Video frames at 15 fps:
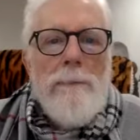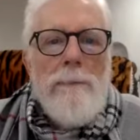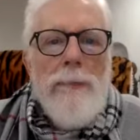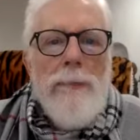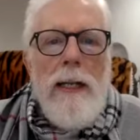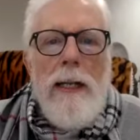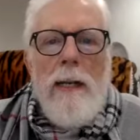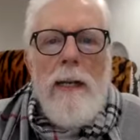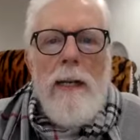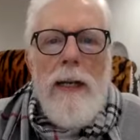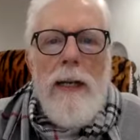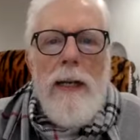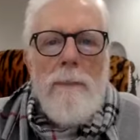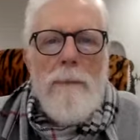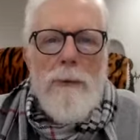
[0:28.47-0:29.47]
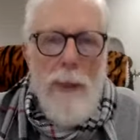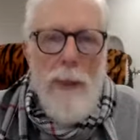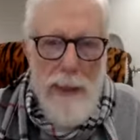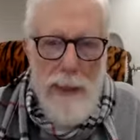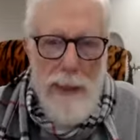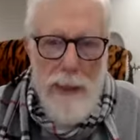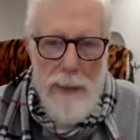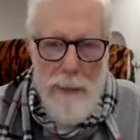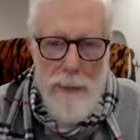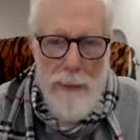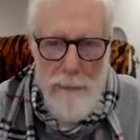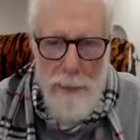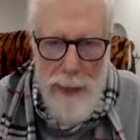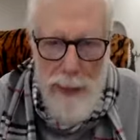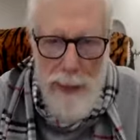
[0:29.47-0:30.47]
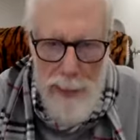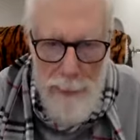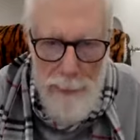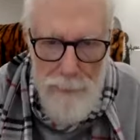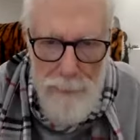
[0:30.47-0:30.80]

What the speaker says: But anyway, I'm trying to clear up my